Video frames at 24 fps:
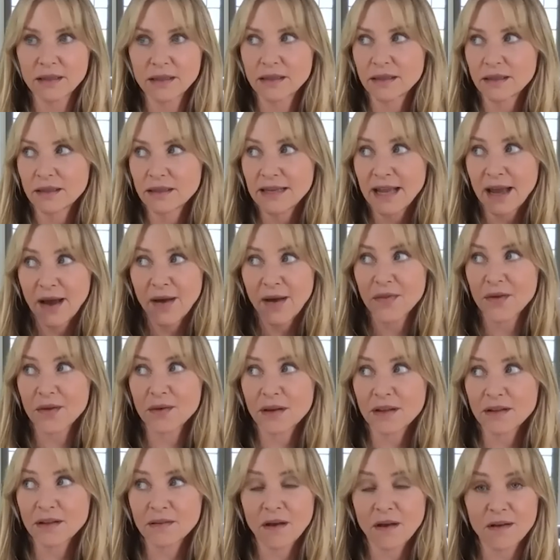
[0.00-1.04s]
now that
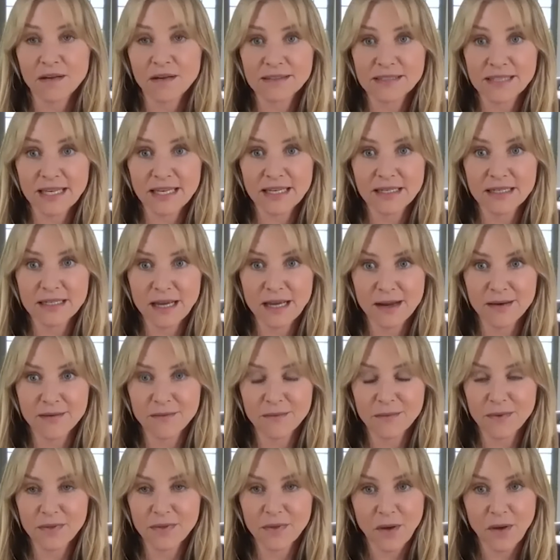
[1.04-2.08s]
it's all said and
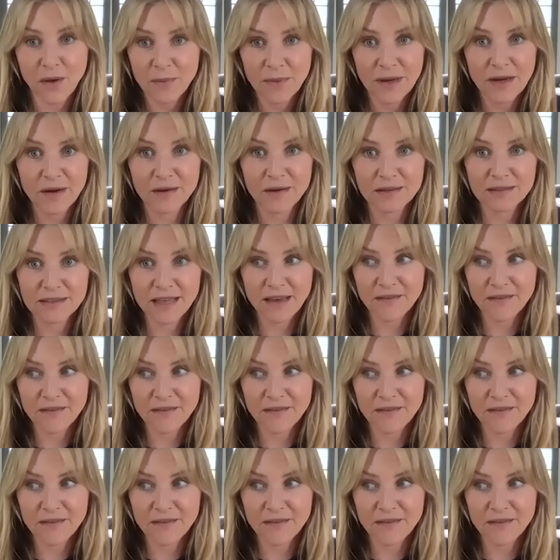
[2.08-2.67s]
done with all parents